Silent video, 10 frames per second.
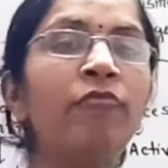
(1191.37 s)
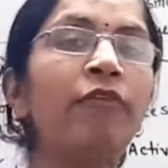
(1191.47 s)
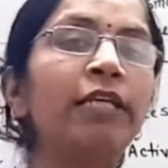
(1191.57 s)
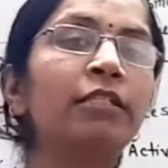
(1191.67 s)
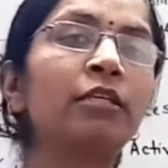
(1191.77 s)

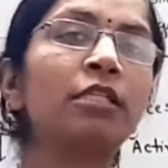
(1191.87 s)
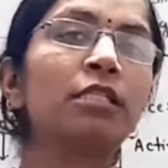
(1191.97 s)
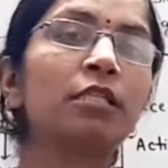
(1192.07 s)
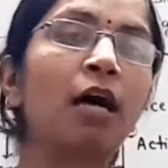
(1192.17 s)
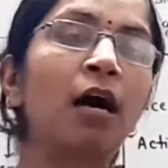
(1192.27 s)
vessels
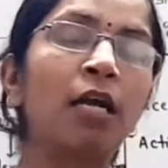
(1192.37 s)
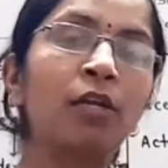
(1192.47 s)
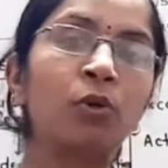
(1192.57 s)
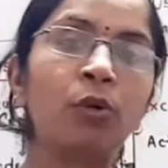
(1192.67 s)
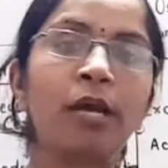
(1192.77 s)
start
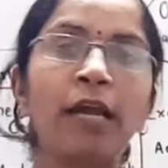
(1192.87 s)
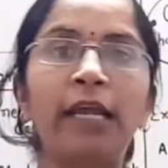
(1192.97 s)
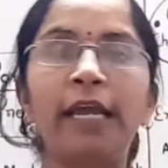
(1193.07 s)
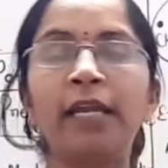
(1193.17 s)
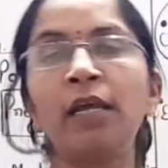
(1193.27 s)
to
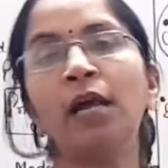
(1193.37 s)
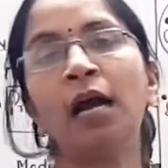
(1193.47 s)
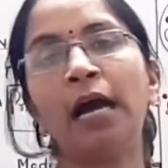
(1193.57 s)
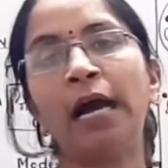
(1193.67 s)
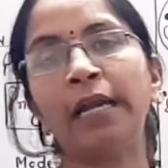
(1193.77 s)
dilate
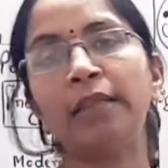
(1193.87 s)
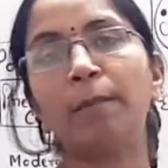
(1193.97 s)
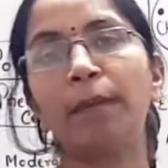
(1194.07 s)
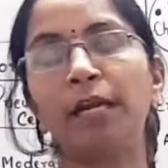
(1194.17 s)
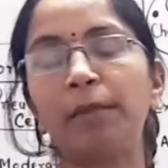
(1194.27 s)
and the
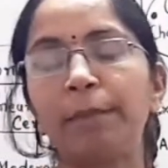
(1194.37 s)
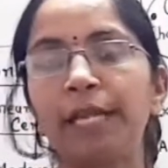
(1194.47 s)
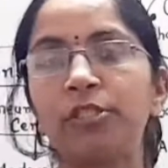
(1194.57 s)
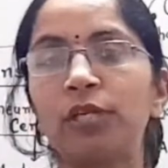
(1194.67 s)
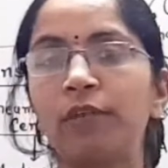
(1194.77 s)
blood
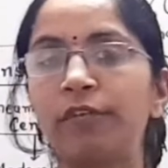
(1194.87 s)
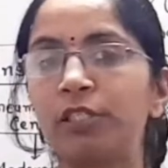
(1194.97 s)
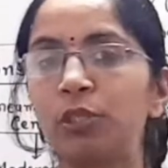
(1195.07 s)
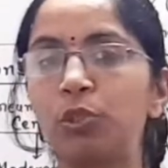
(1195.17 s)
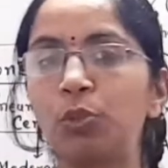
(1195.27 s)
pressure which
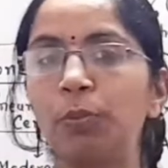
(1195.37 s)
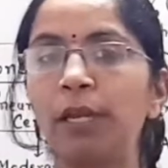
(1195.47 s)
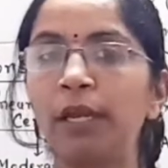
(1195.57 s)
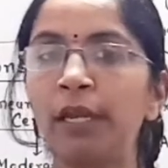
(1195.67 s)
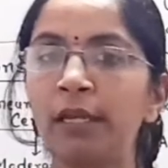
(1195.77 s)
is to
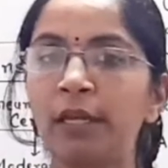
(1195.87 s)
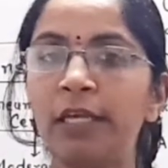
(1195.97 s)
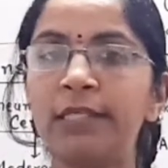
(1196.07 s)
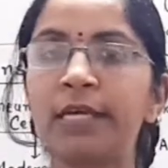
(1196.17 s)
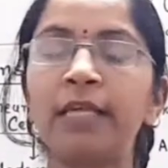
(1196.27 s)
be
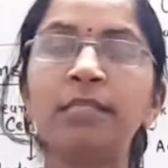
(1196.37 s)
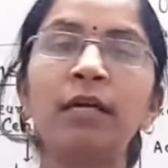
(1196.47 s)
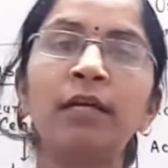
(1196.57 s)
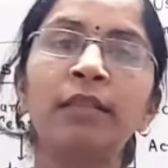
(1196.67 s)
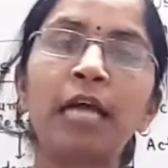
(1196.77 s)
increases,
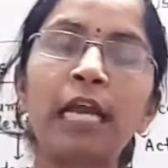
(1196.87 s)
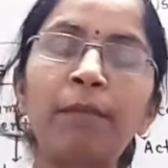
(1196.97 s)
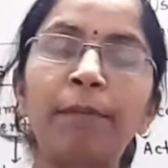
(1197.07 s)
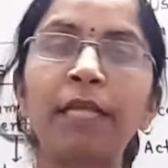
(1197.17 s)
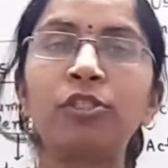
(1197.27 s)
that
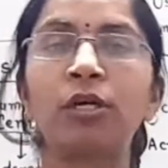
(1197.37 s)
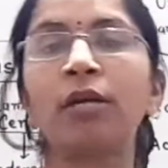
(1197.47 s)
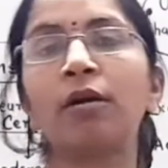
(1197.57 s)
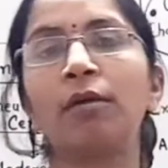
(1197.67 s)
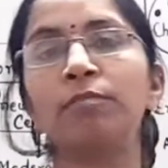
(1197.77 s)

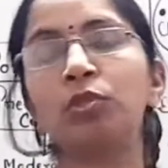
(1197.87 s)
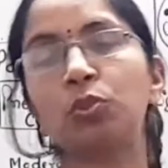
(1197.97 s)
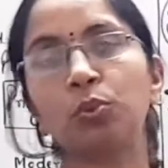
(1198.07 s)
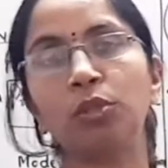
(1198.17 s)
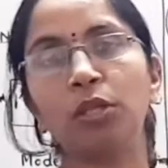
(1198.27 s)
pressure comes
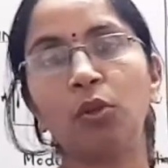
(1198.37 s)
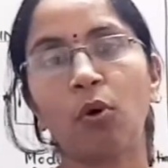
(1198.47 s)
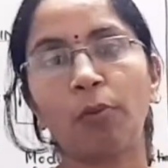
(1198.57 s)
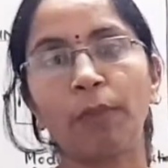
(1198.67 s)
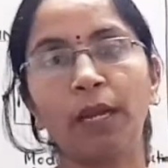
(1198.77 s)
to the
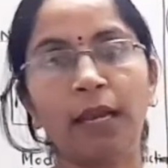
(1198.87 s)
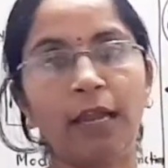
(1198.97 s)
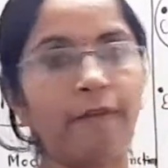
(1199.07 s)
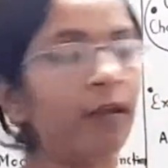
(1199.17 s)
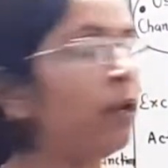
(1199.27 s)
normal
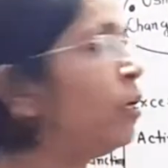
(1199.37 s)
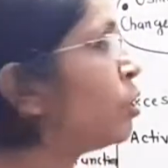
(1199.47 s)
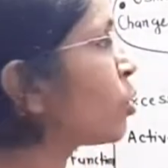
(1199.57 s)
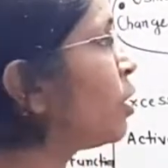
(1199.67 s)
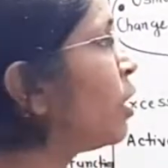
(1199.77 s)
level. So